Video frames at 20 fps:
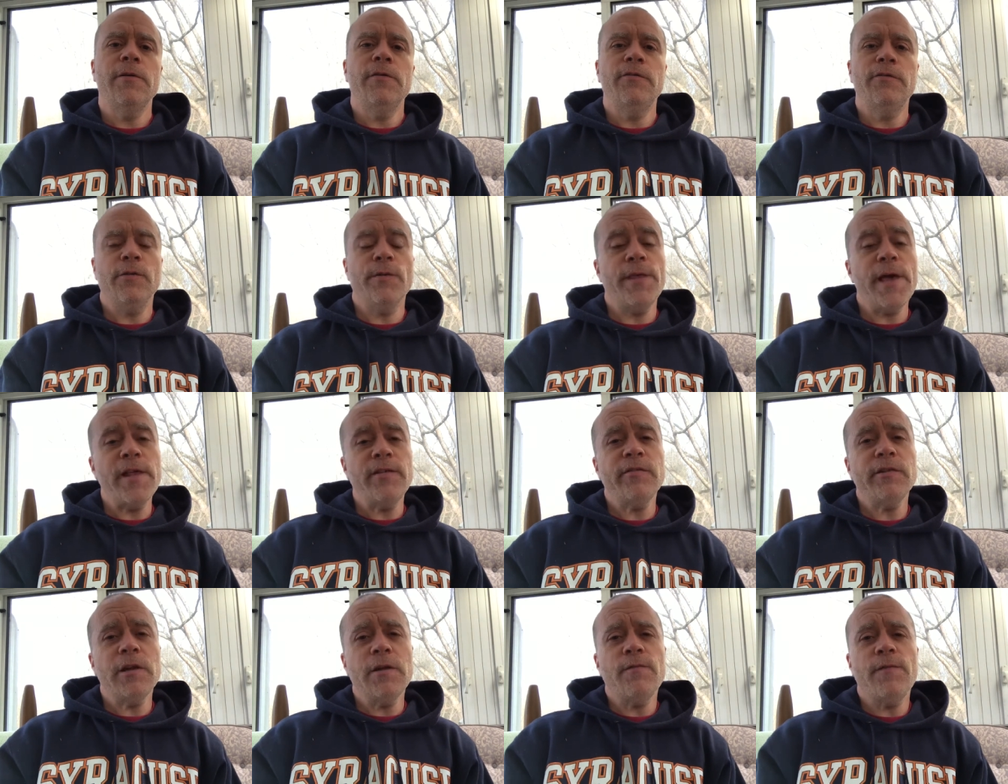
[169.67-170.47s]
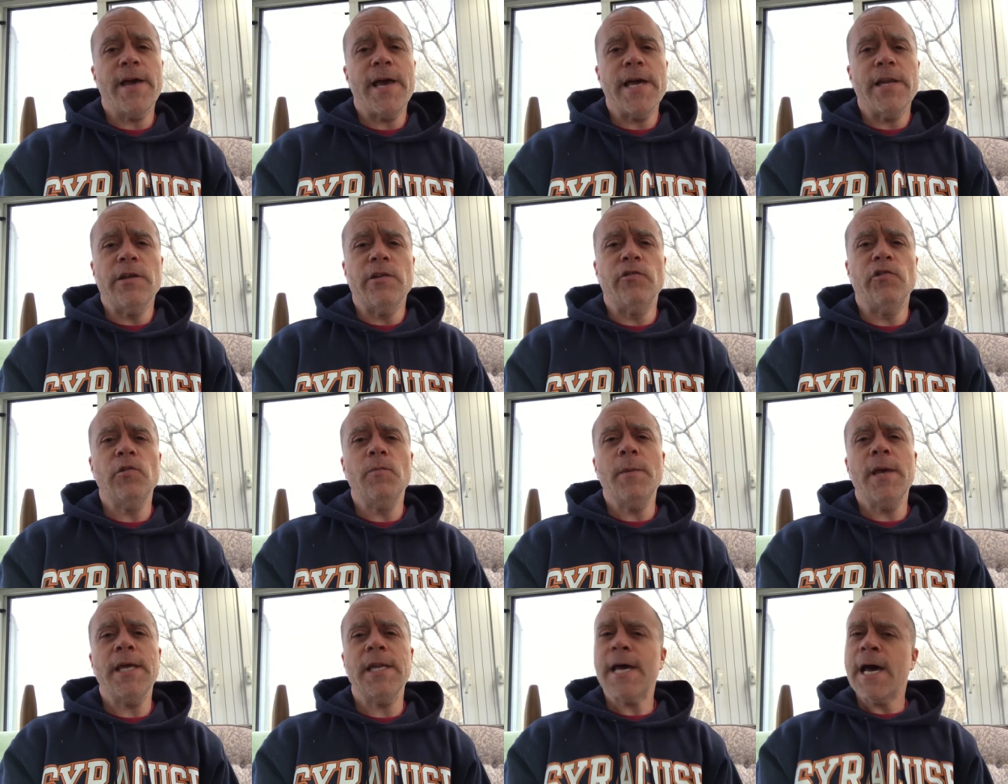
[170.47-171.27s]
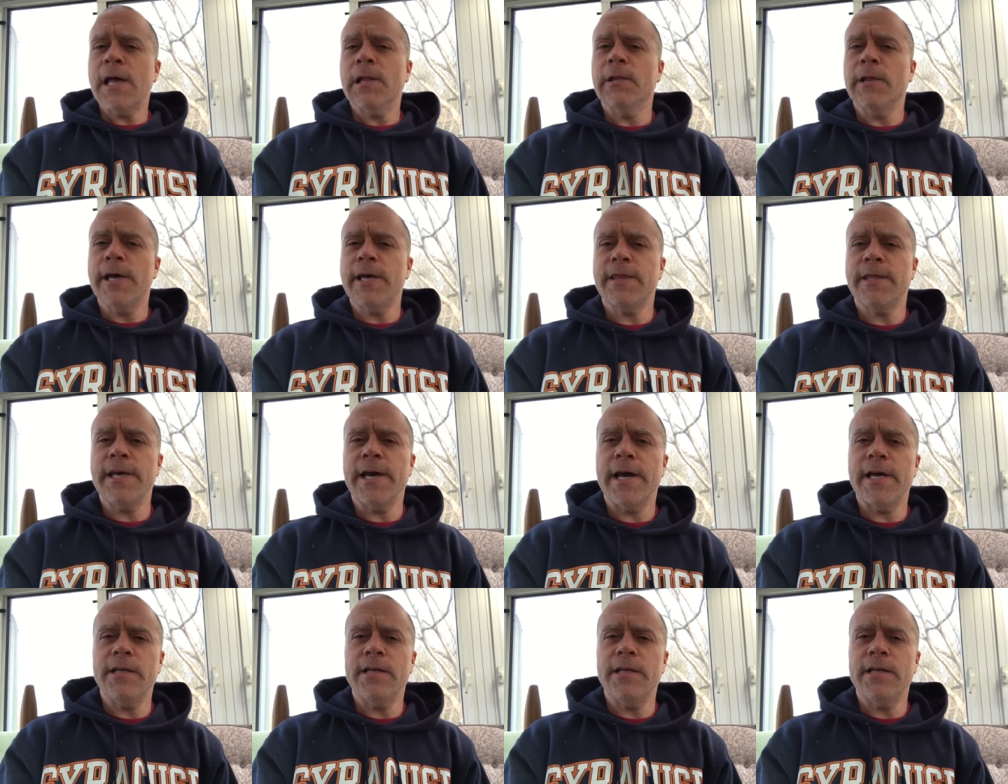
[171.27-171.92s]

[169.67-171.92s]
So that's an advantage. You may not like the